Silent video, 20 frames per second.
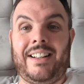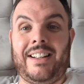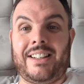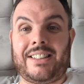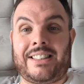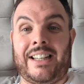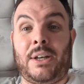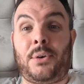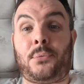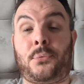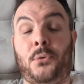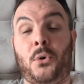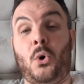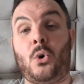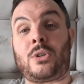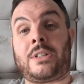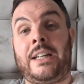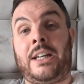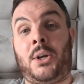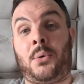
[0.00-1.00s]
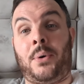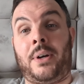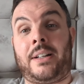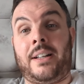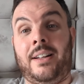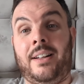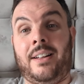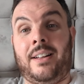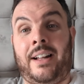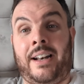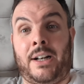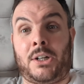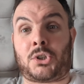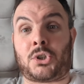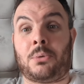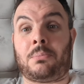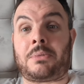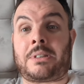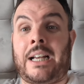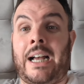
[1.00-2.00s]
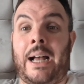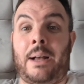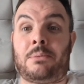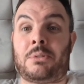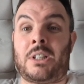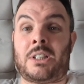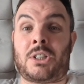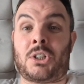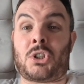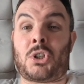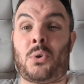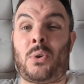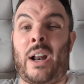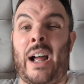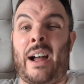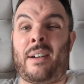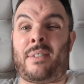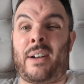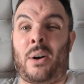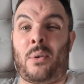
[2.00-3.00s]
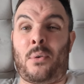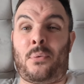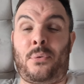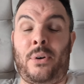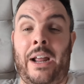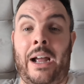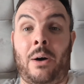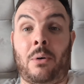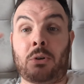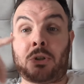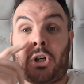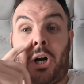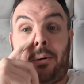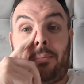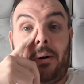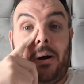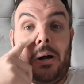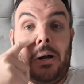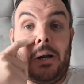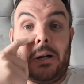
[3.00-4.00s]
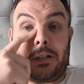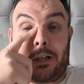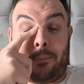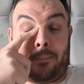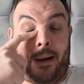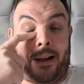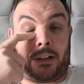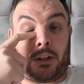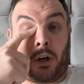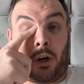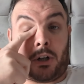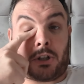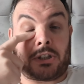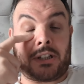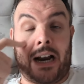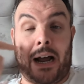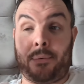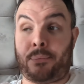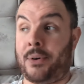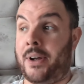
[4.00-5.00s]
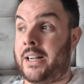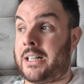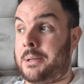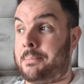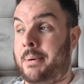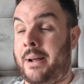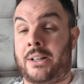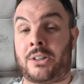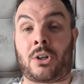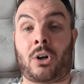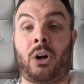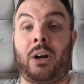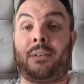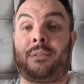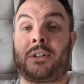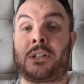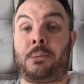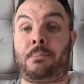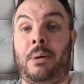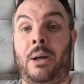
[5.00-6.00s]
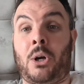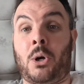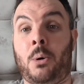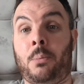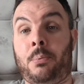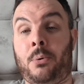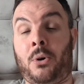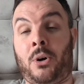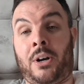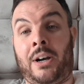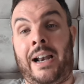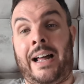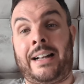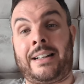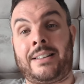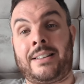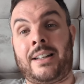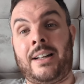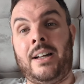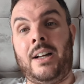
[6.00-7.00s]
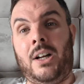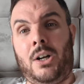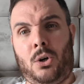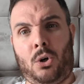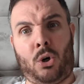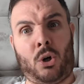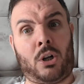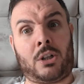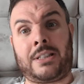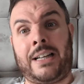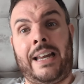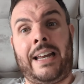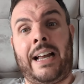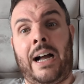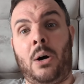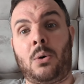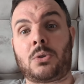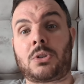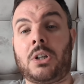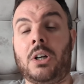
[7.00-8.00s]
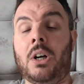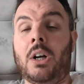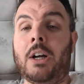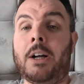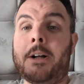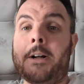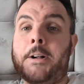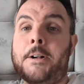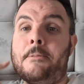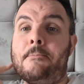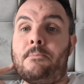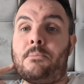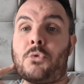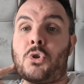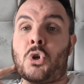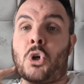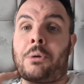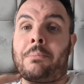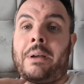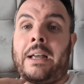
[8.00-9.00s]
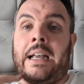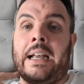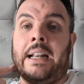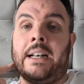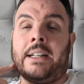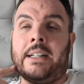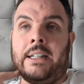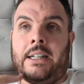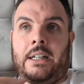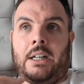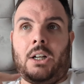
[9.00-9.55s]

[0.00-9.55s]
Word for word: Says 40 quid. And then sometimes it's a two and a half hour, three hour job, depending on traffic, depending on if it's a pickup or a land or a takeout. Do you know what I mean?